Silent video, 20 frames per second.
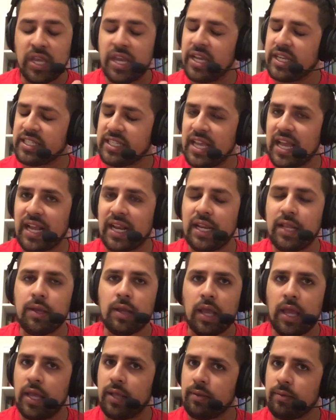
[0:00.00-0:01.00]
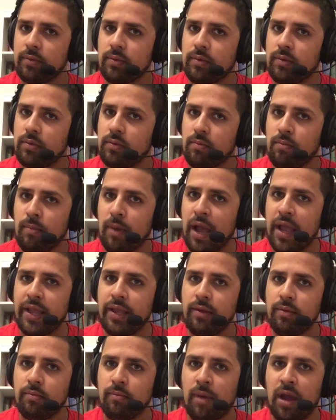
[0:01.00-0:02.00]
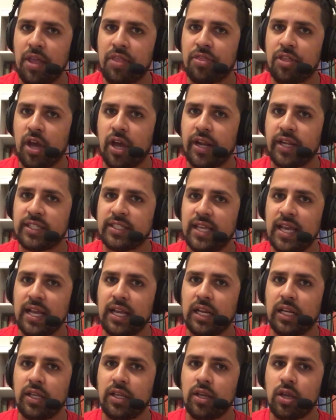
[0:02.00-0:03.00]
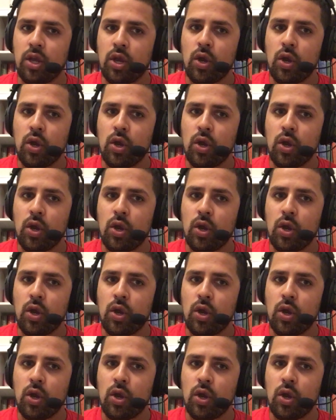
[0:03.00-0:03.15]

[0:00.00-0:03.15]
Exactly. Uh, my my thought exactly.